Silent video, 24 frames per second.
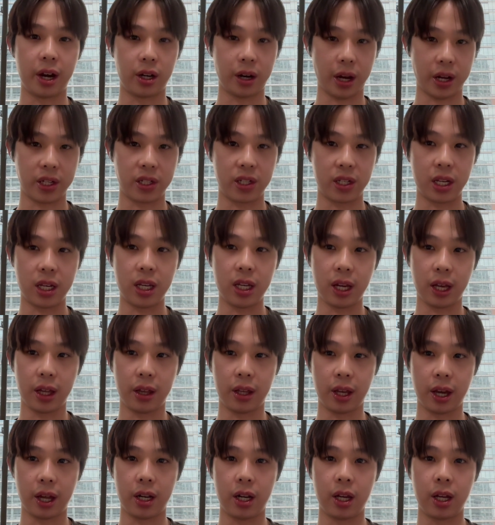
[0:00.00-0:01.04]
LST, and
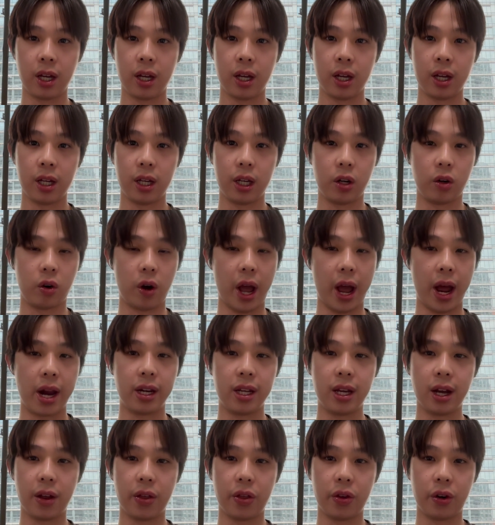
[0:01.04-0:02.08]
then
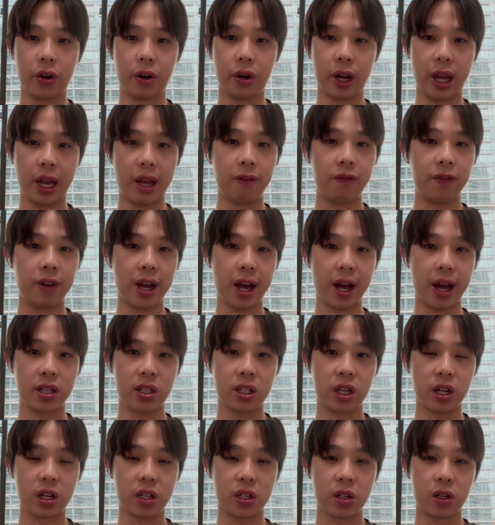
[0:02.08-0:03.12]
any other
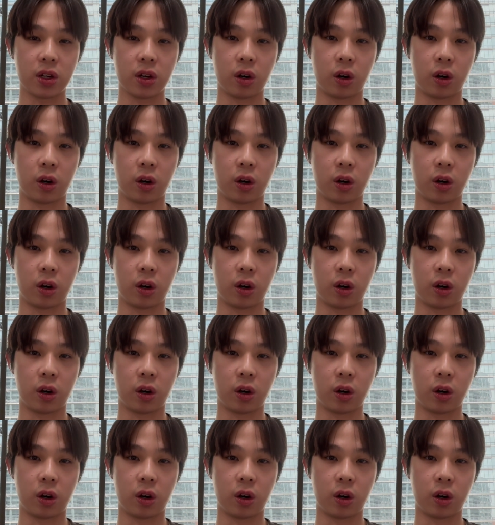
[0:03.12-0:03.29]
AVSs,